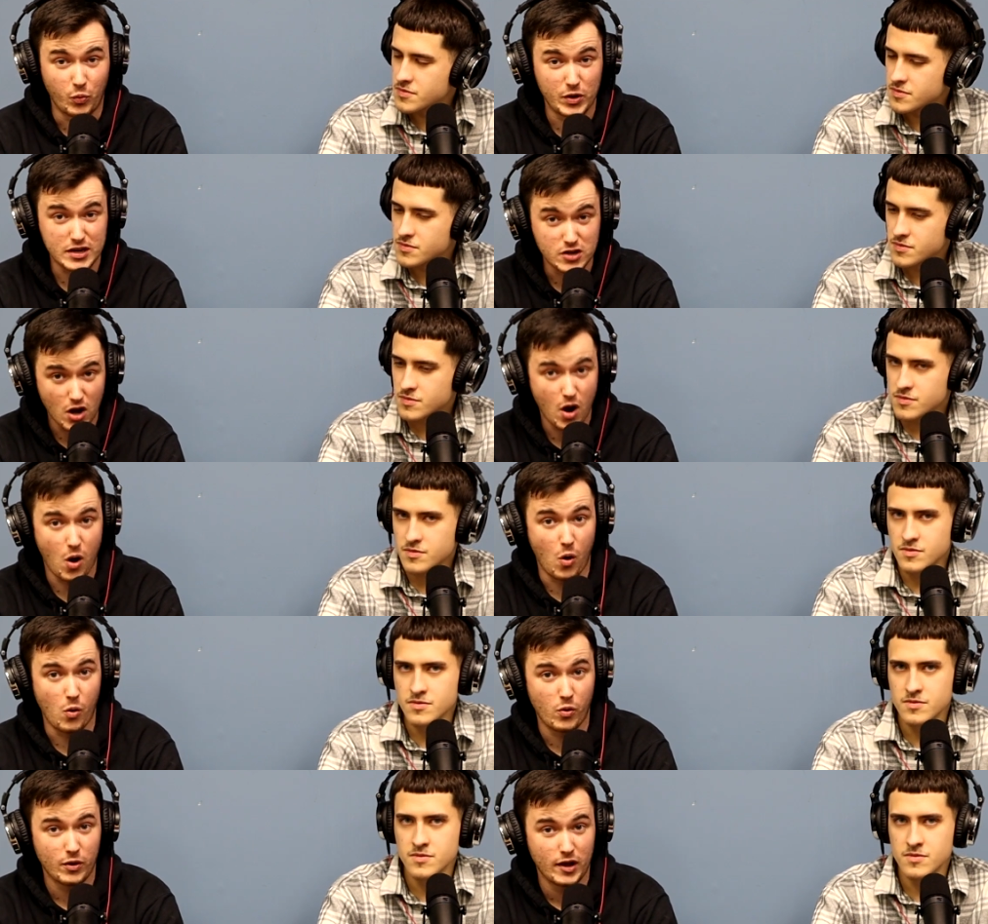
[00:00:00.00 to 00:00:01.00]
Speaker 1: we
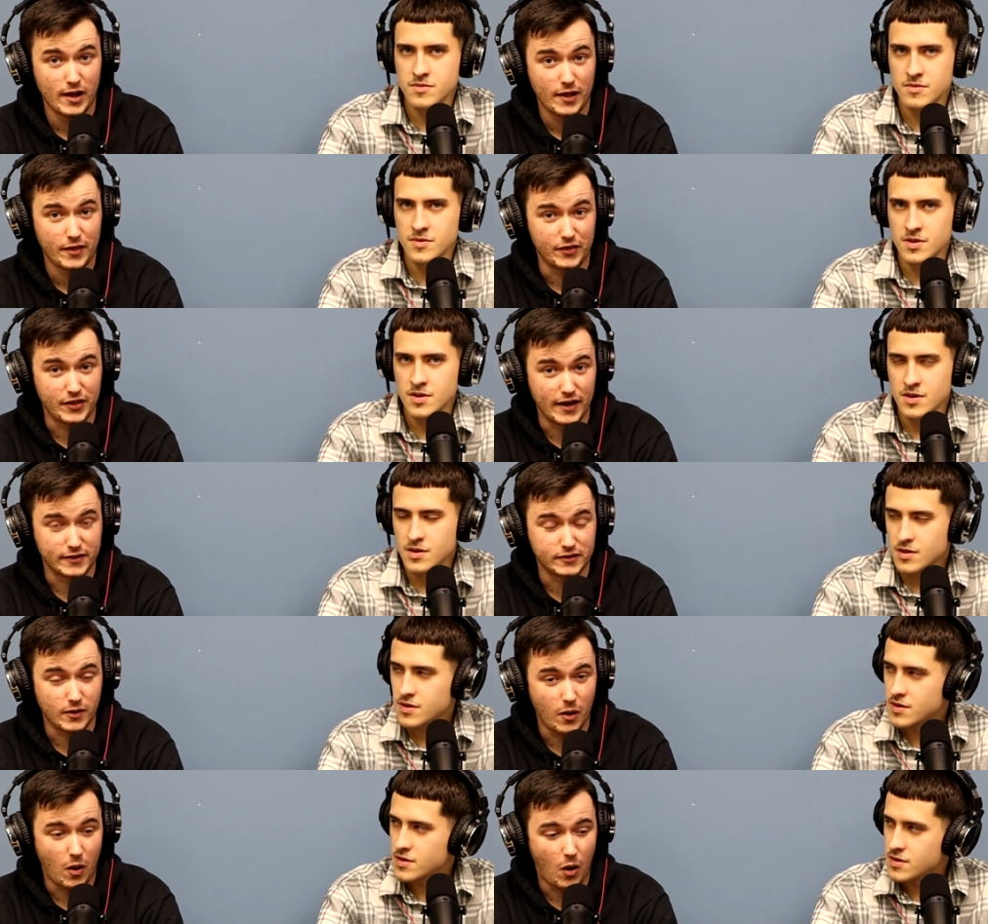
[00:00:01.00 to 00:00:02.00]
know that
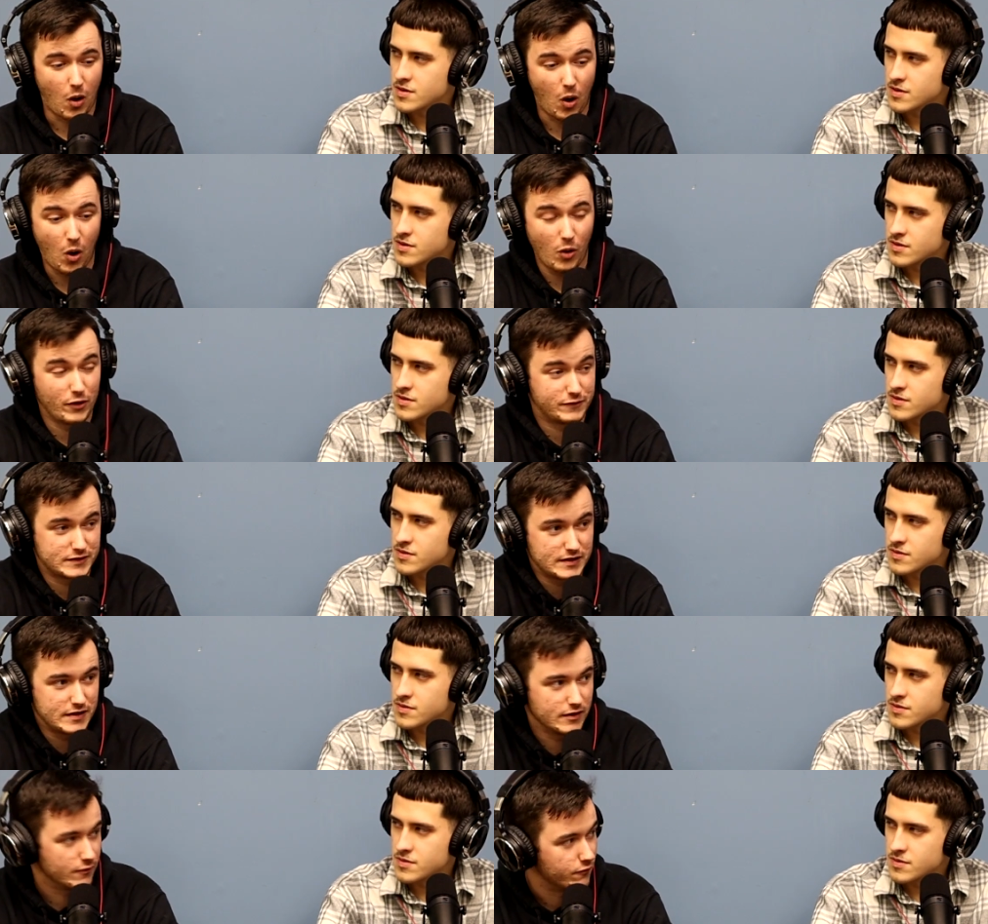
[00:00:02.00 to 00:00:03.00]
all have
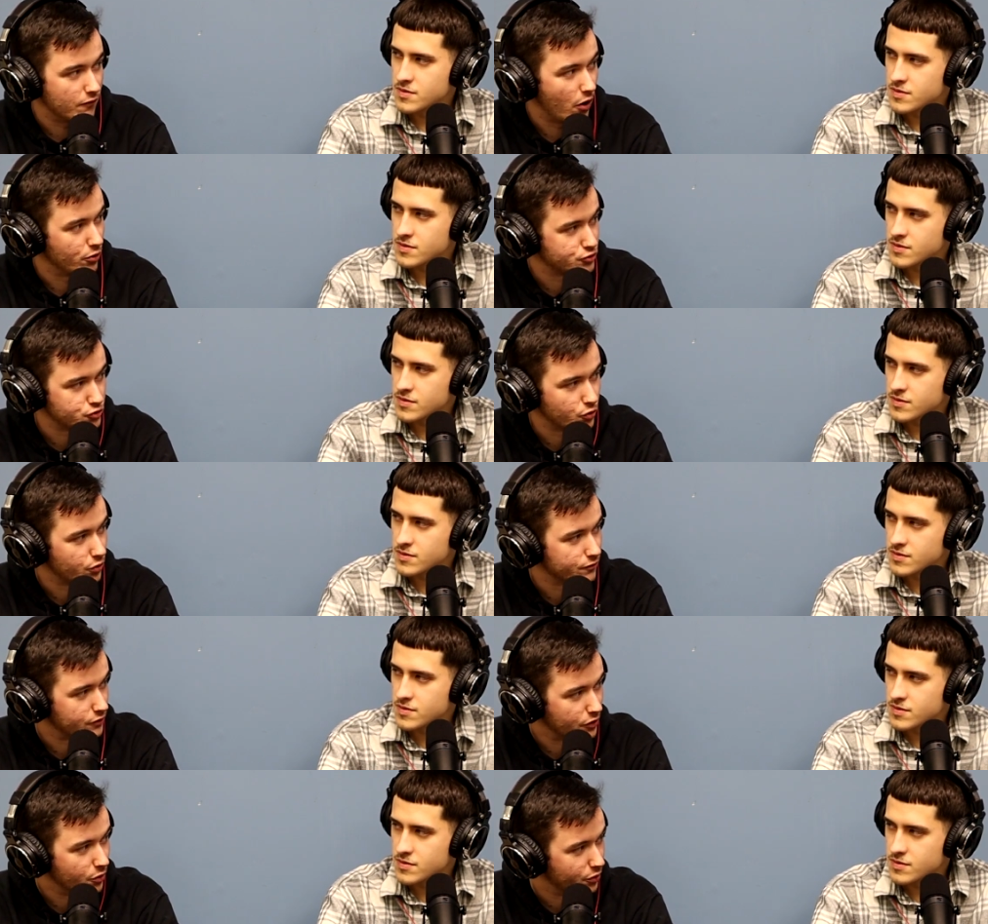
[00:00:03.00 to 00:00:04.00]
sinned and fall short
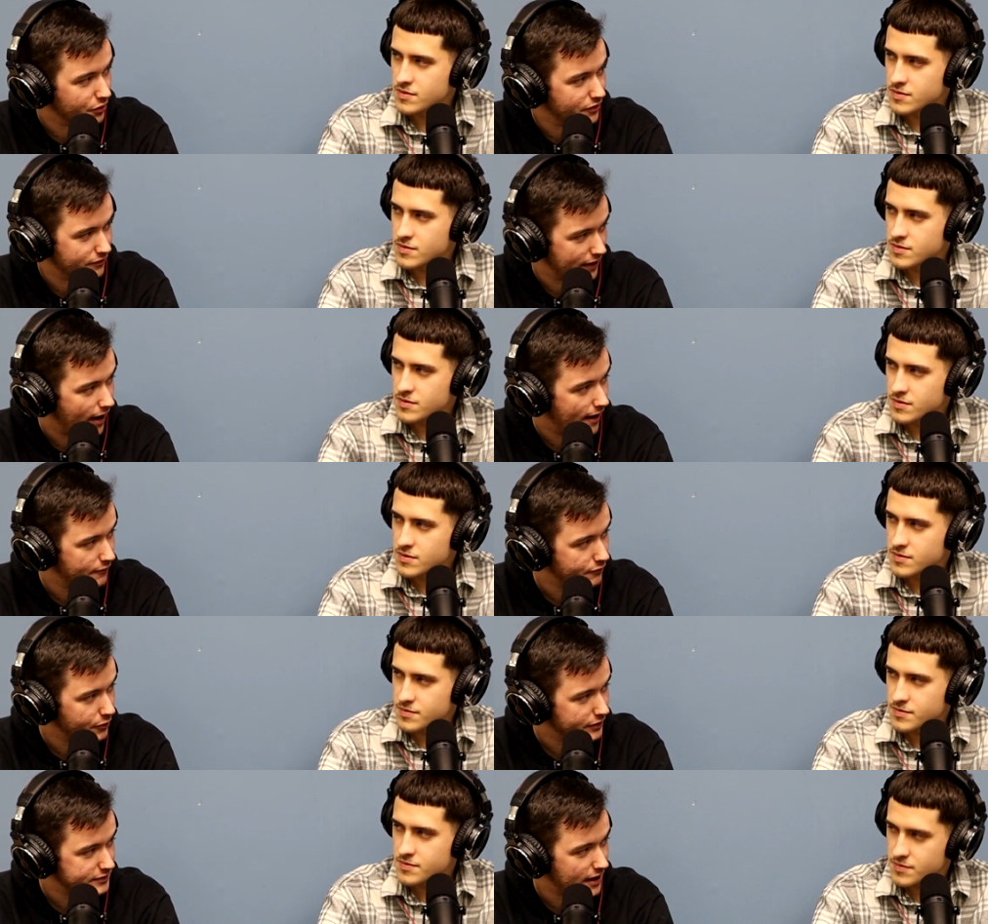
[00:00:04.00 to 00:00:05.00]
of the glory of God,
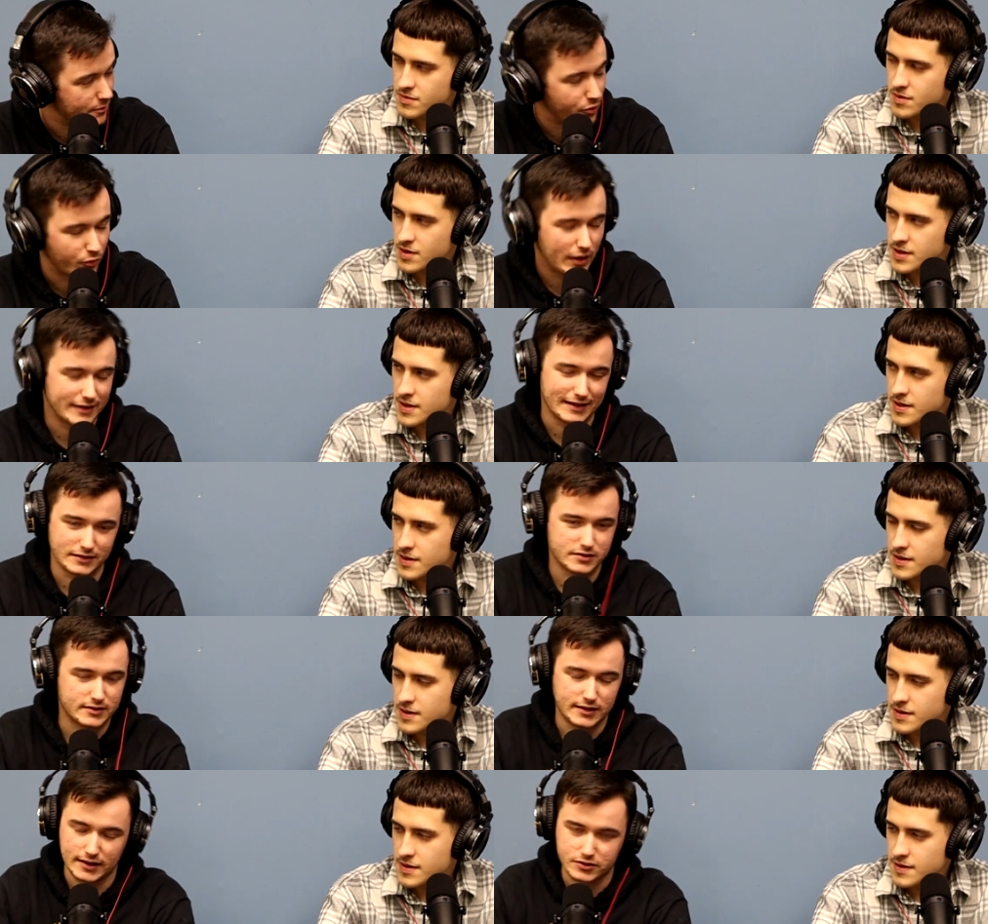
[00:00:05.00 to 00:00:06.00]
for example, right? That's
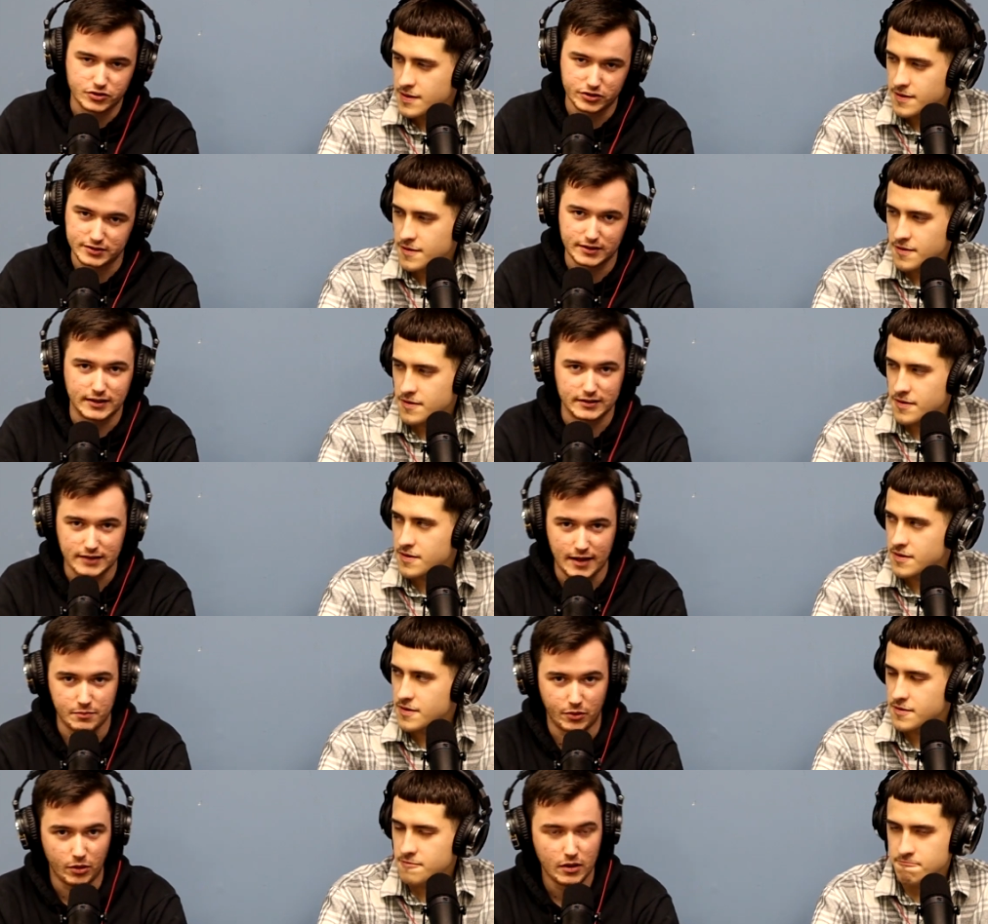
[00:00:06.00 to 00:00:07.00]
that's just an
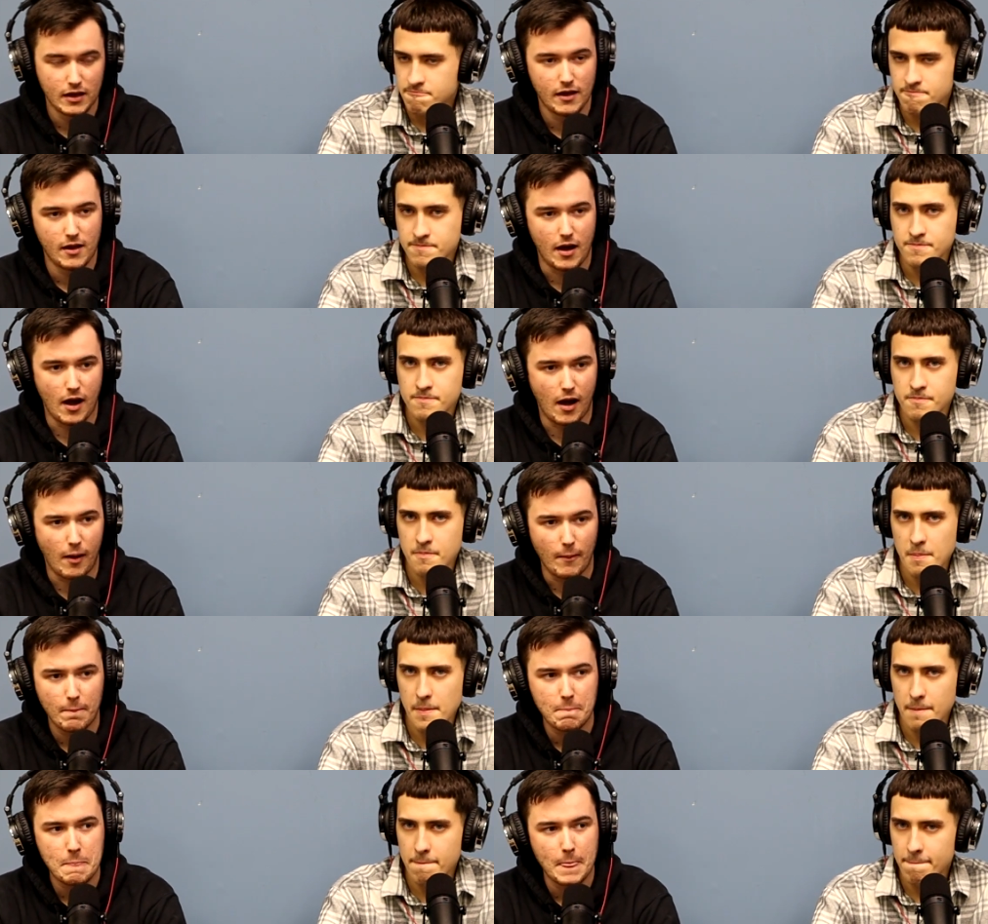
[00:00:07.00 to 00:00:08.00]
example. Uh,
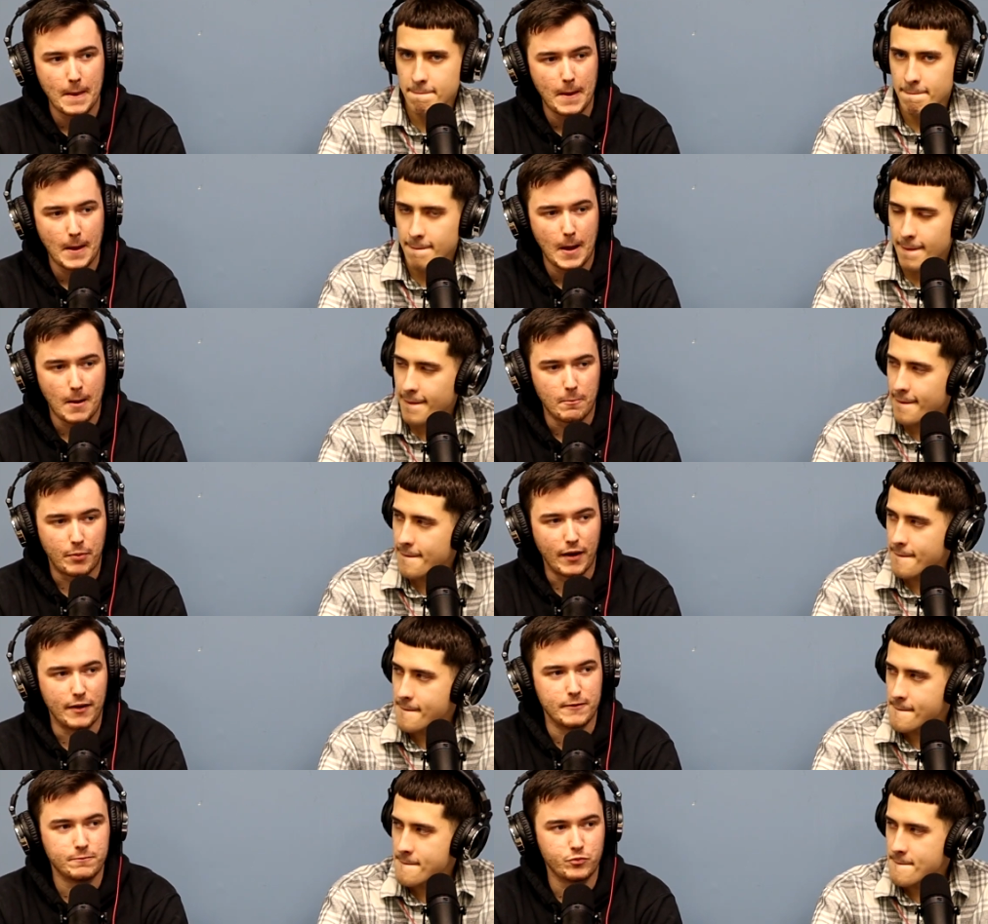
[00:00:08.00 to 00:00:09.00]

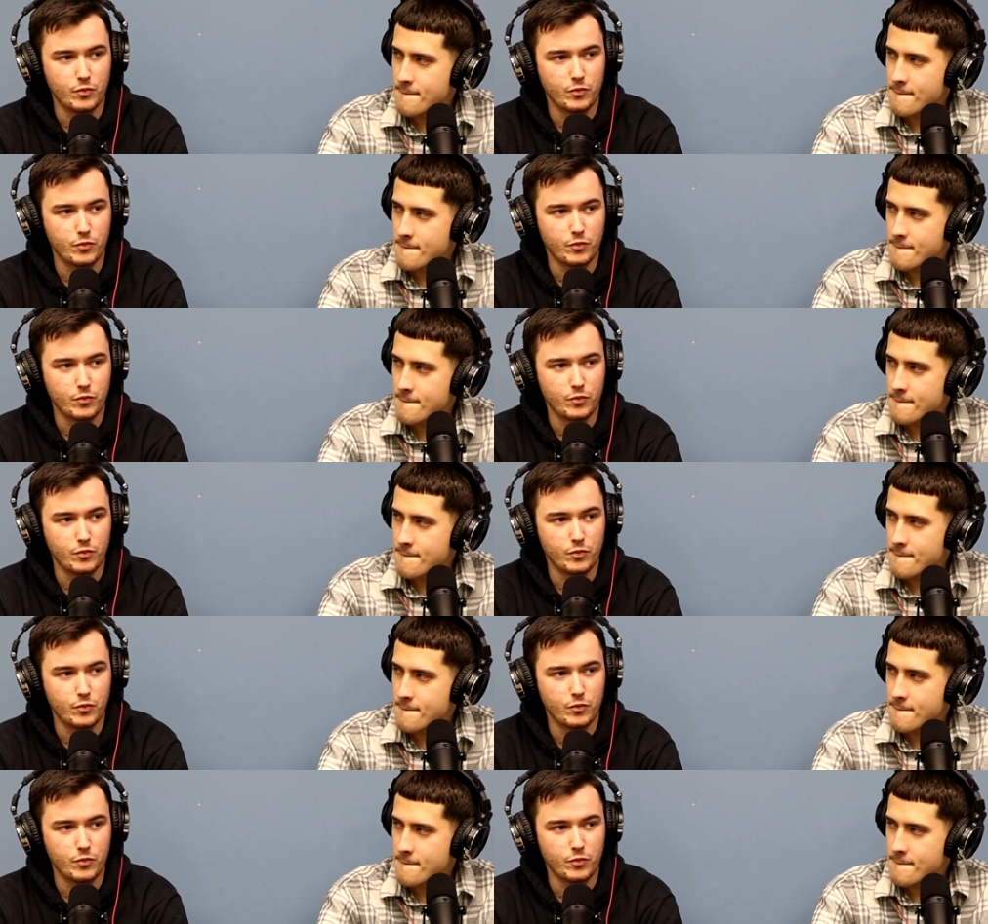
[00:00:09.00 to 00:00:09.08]
but